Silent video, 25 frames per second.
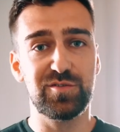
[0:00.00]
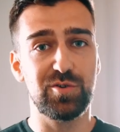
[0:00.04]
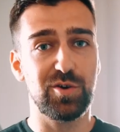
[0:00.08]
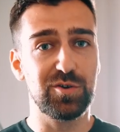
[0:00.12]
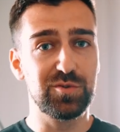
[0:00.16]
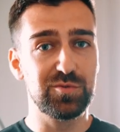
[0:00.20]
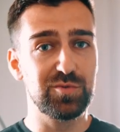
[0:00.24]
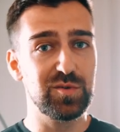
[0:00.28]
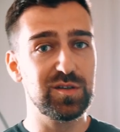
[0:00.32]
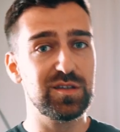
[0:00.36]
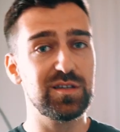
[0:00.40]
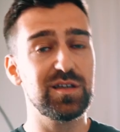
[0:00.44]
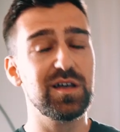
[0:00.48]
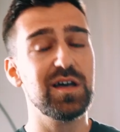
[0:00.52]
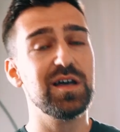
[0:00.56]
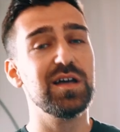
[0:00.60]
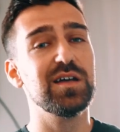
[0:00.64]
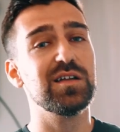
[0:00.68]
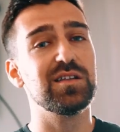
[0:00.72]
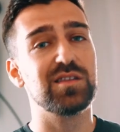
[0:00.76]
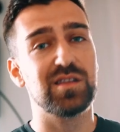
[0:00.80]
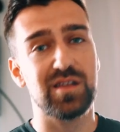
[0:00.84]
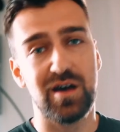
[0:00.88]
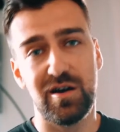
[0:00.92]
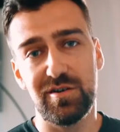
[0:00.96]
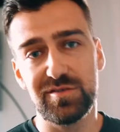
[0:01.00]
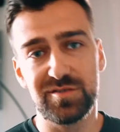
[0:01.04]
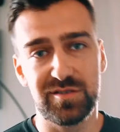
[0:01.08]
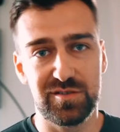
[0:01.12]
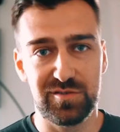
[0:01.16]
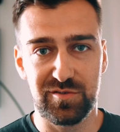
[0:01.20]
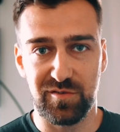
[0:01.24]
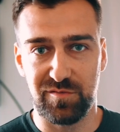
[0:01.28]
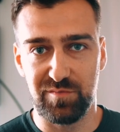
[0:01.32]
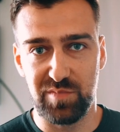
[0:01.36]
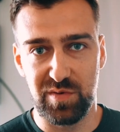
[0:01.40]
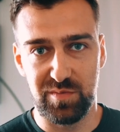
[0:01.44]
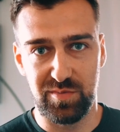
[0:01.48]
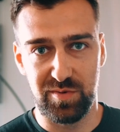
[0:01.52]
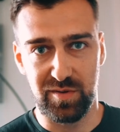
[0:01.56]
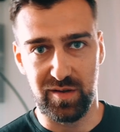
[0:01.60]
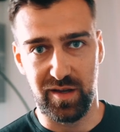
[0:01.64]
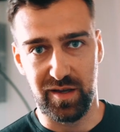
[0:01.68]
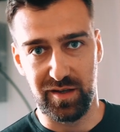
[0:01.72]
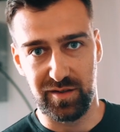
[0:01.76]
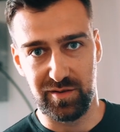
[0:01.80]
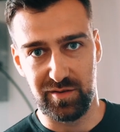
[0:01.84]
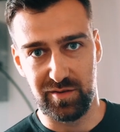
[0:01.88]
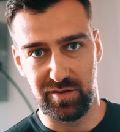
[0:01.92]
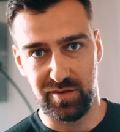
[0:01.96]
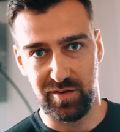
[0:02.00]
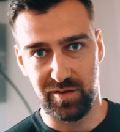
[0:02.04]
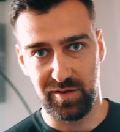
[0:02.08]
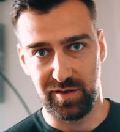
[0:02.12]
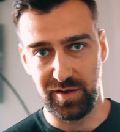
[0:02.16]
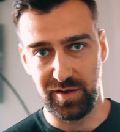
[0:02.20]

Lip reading: talked with thousands of people like you,